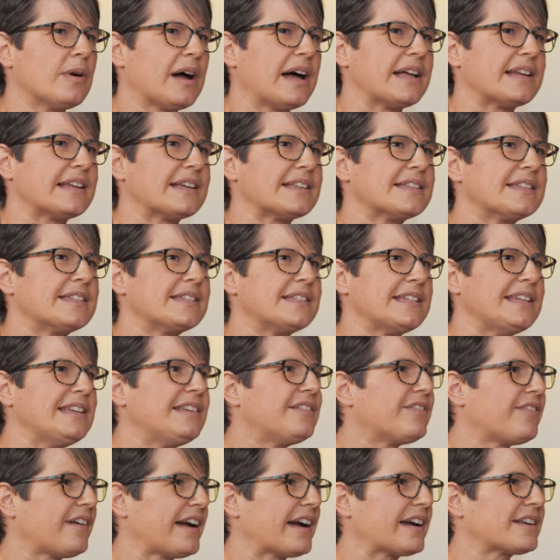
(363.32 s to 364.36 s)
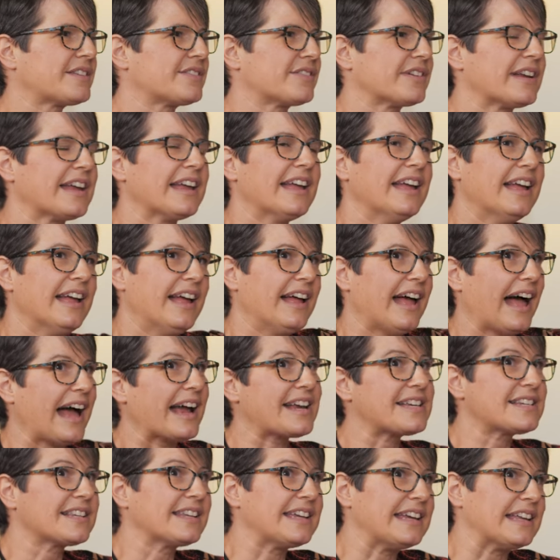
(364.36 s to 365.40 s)
who had a seed factory,
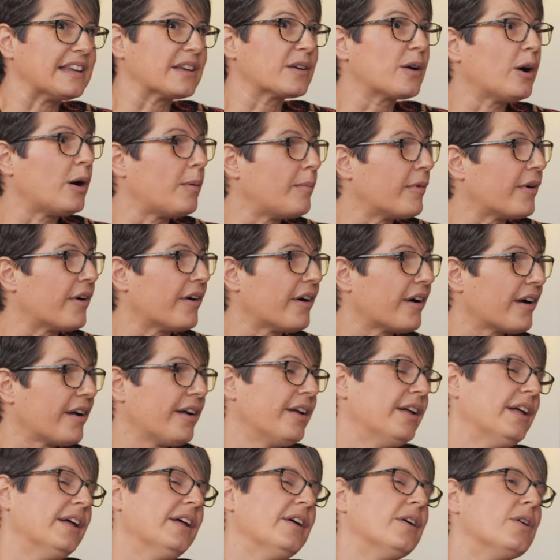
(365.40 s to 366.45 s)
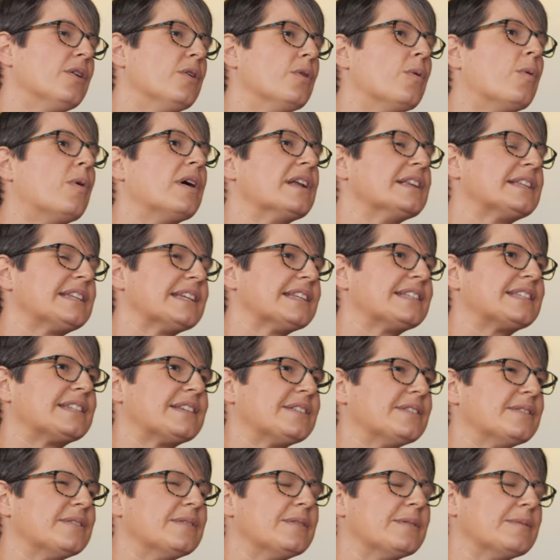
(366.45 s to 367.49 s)
actually mm -hmm. in mm-hmm. Komarock, who mm-hmm. wanted
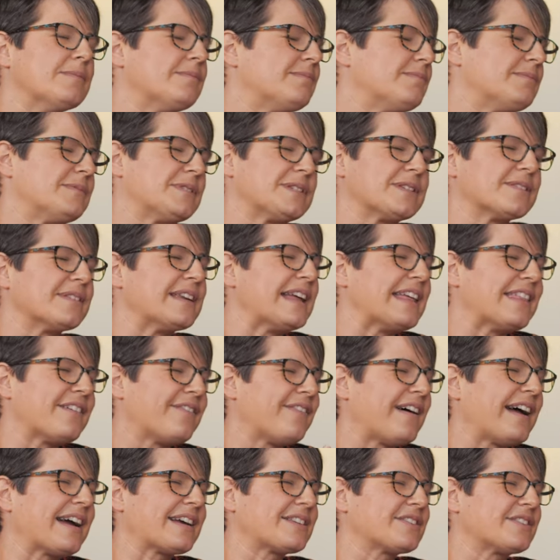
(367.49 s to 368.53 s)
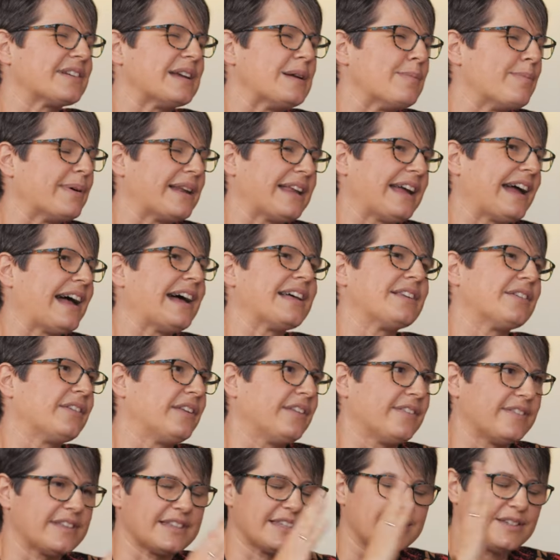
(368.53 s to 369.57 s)
to donate the factory, but it had all
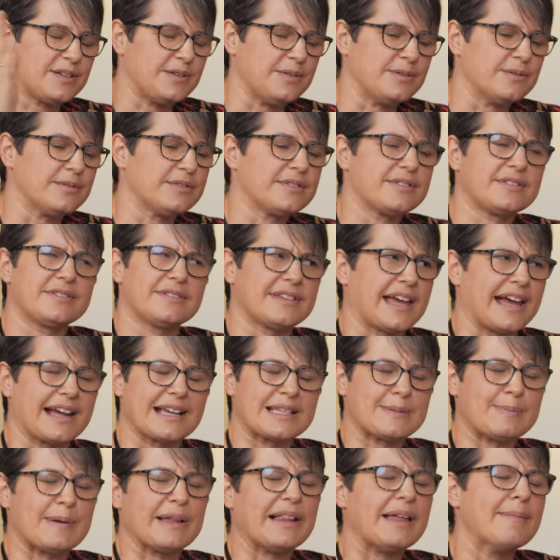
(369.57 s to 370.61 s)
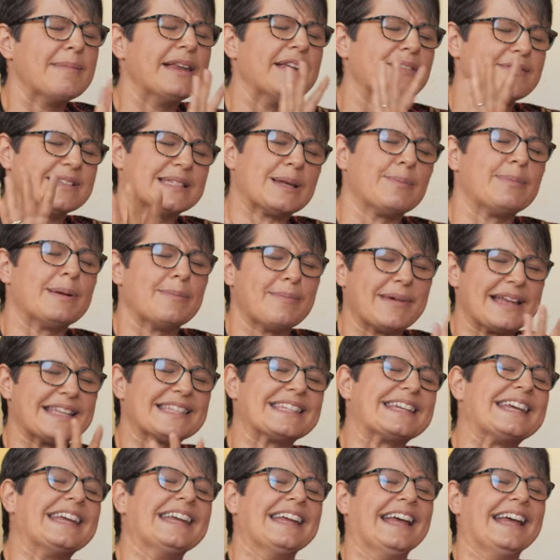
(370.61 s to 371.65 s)
of this huge tax mm. bill. I mean, it was a bit messy,